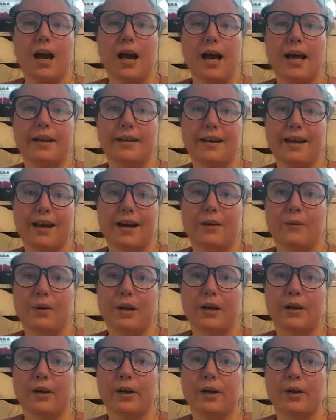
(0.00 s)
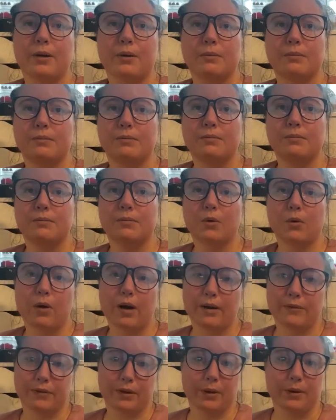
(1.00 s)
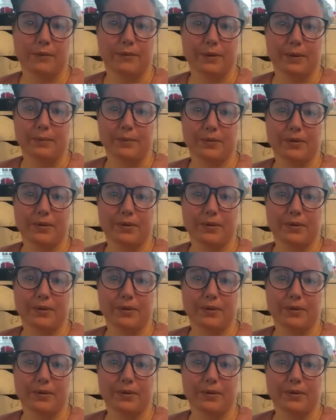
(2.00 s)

and now I know quite a few of them.